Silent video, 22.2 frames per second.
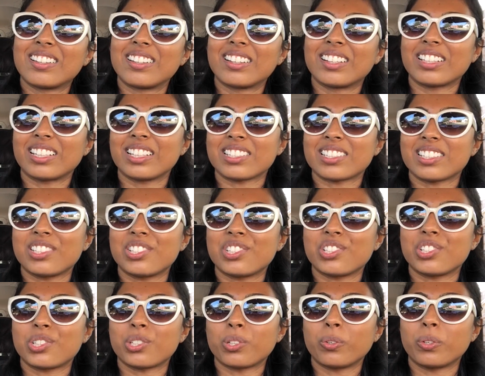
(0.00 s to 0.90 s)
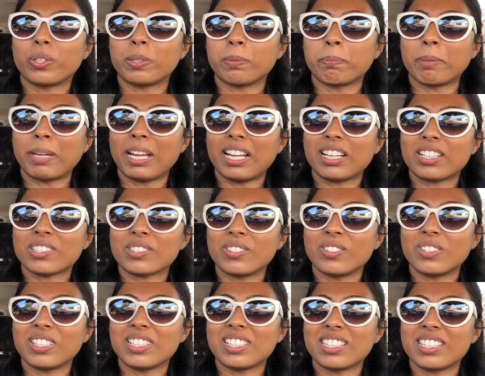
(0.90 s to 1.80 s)
Guess I should show you the back so
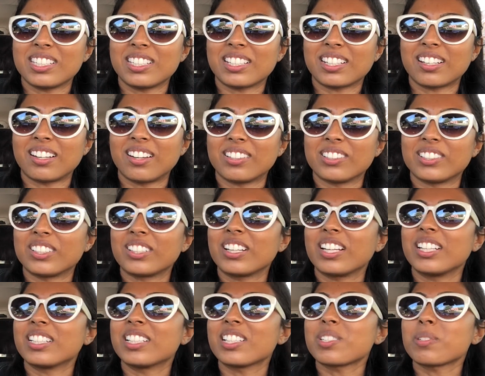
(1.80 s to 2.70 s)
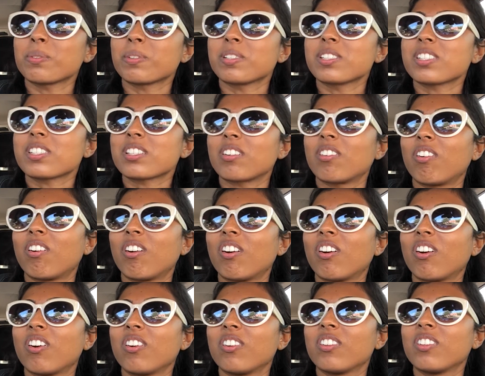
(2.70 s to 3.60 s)
you can see the color. And this one's
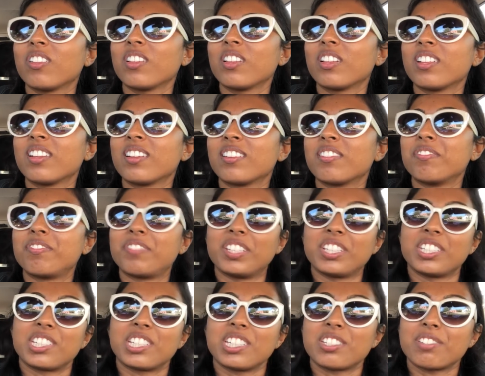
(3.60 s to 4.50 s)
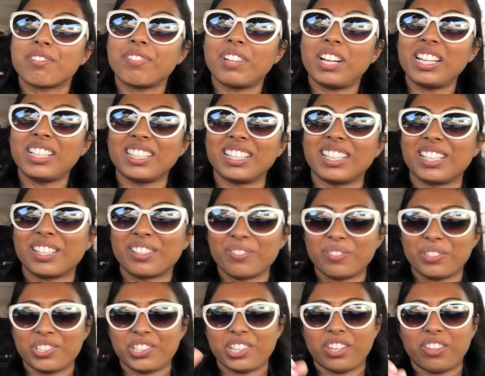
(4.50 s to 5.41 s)
called Vintage Violet,
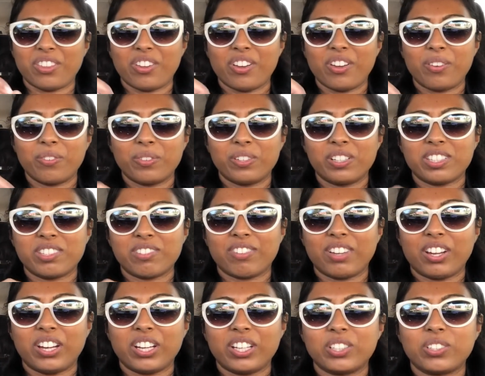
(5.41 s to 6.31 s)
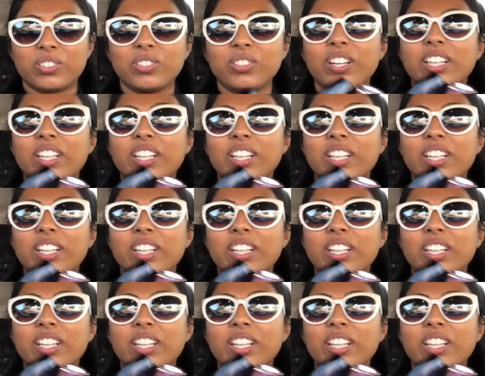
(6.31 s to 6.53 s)
which I thought was very cool.